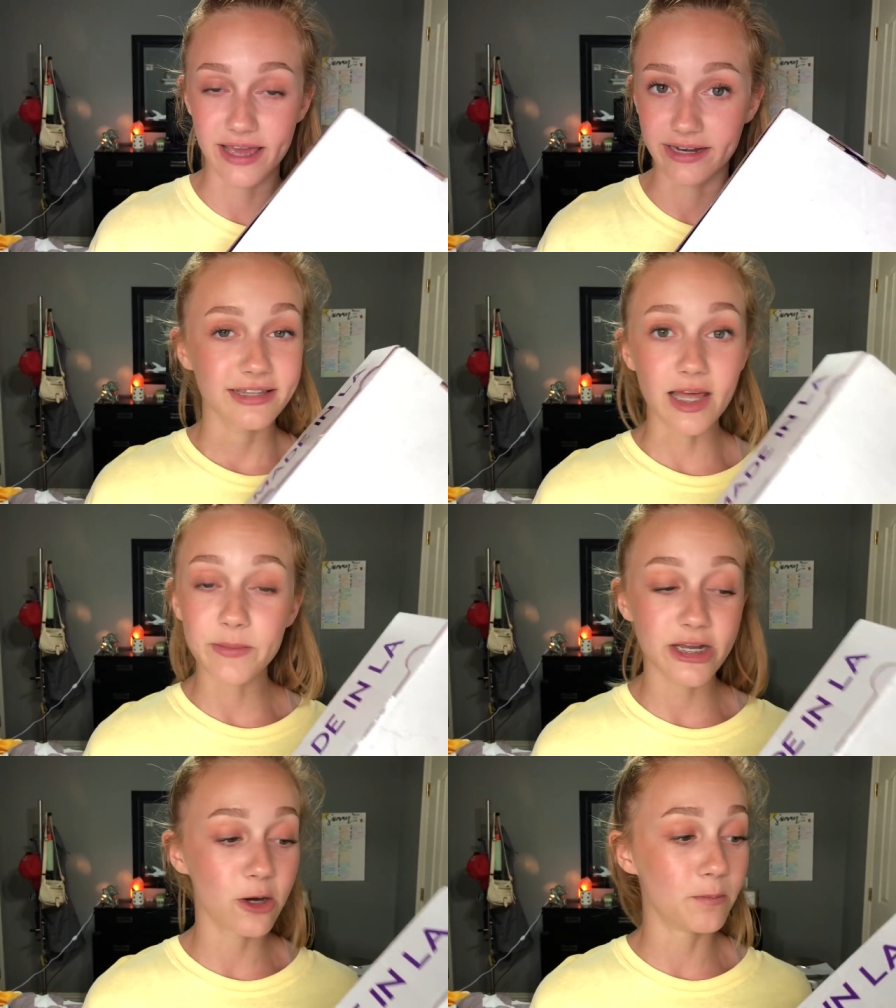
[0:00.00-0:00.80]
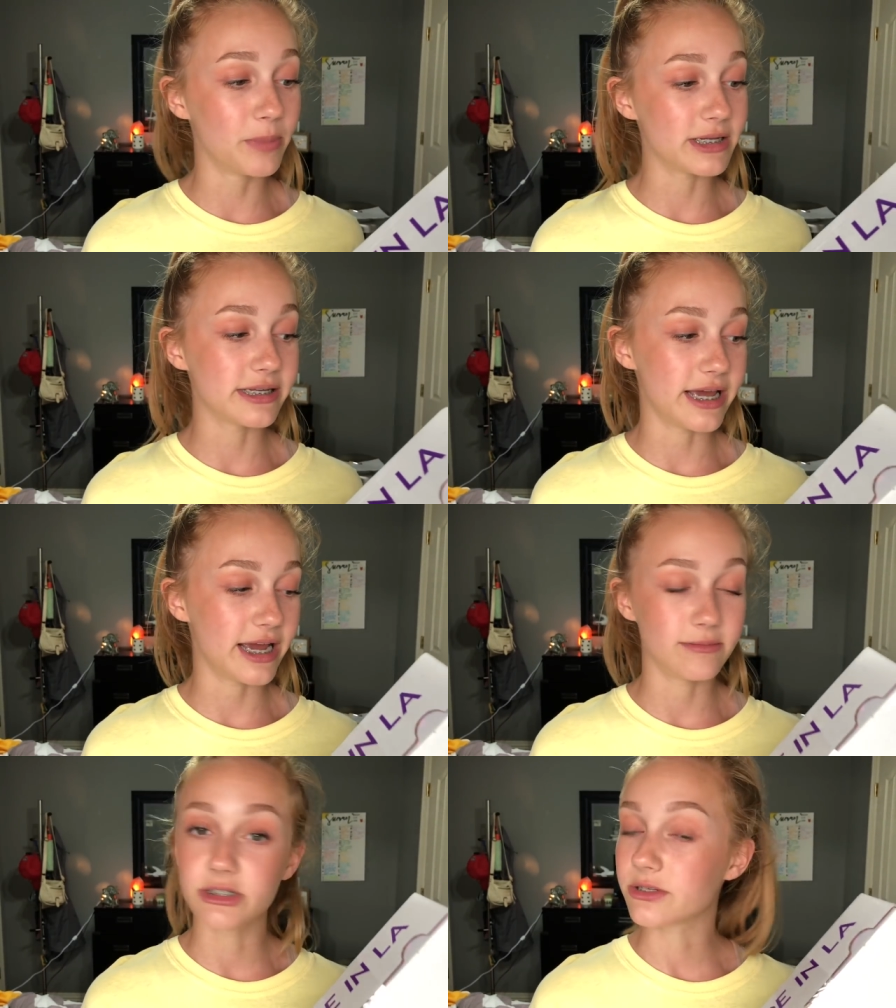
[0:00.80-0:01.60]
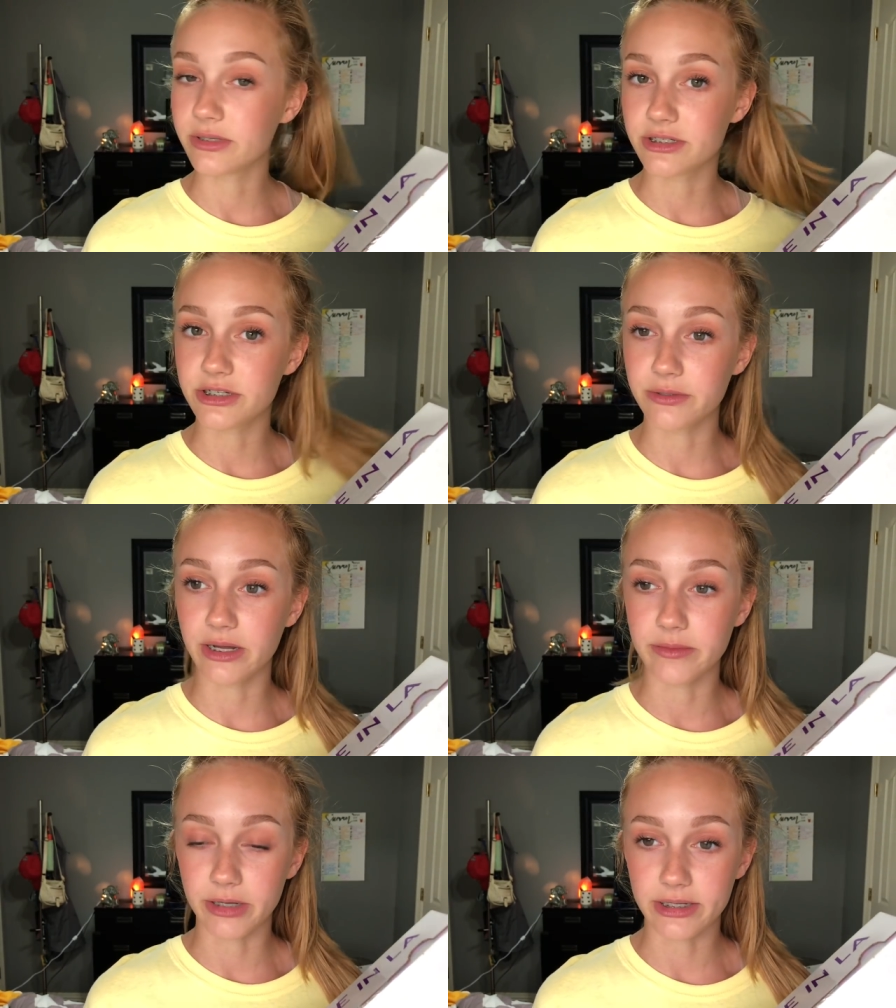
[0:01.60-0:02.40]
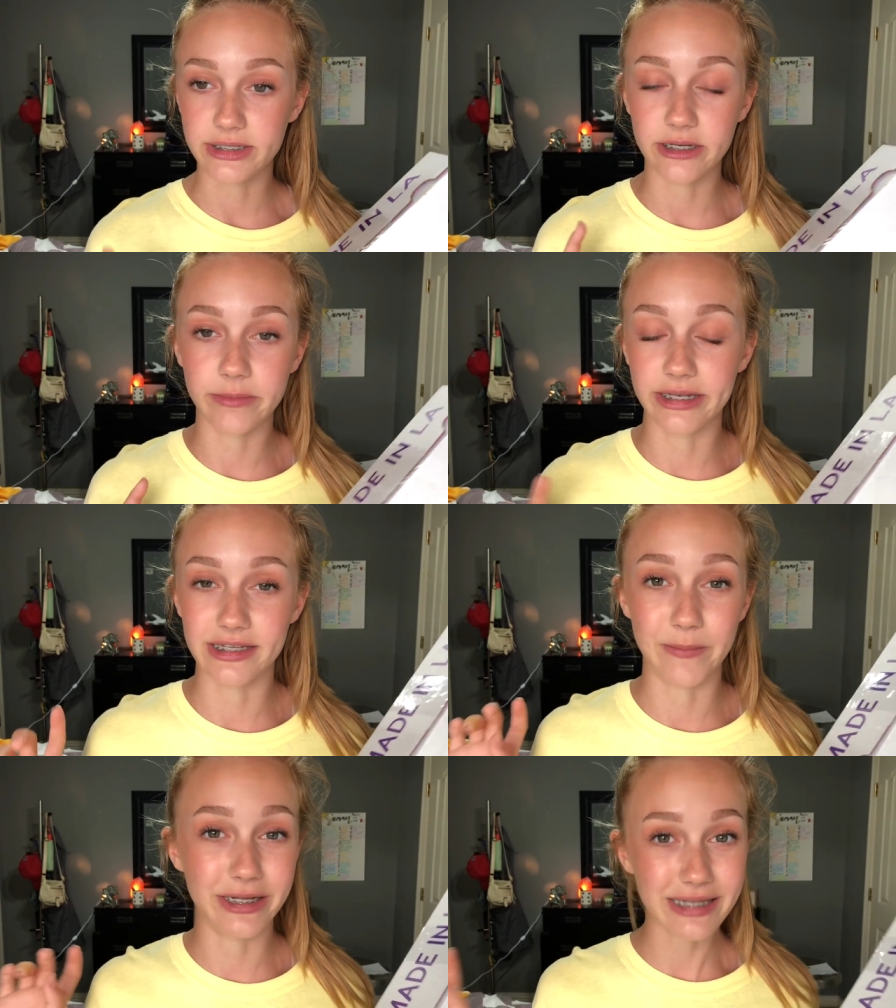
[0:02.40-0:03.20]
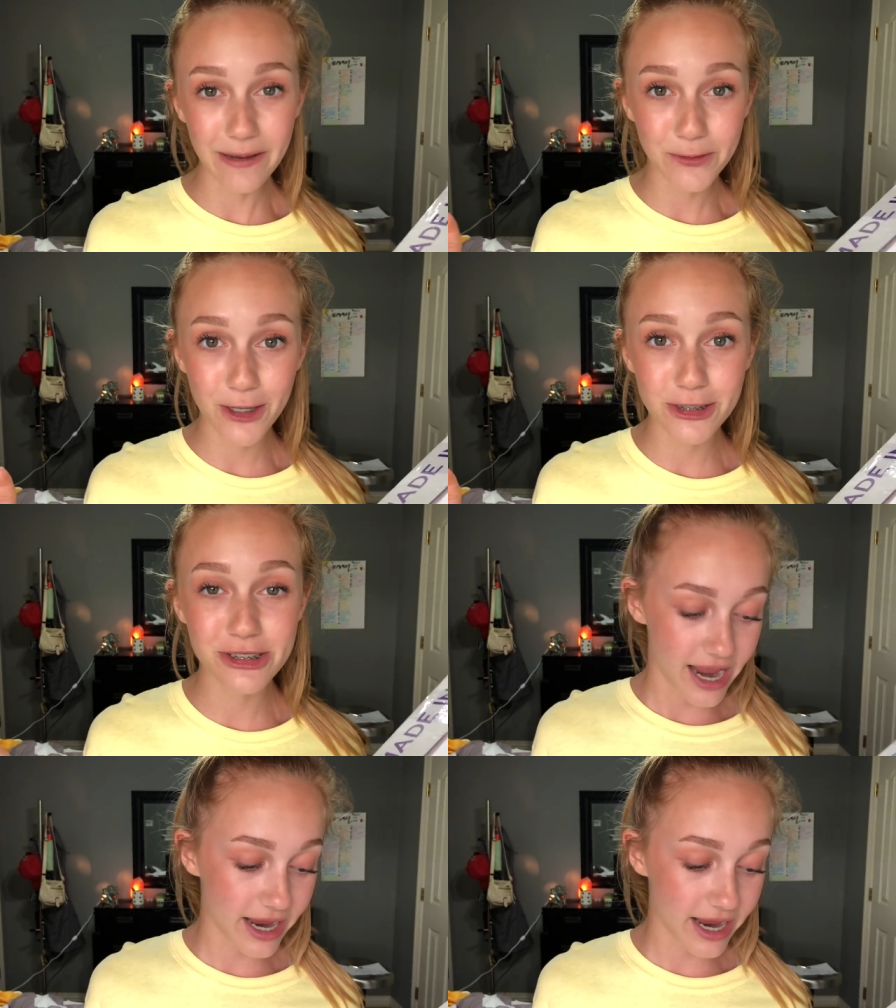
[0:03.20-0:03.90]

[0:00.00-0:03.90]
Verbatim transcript: then let me know. But today, I'm just going to do an unboxing because I'm in a time crunch.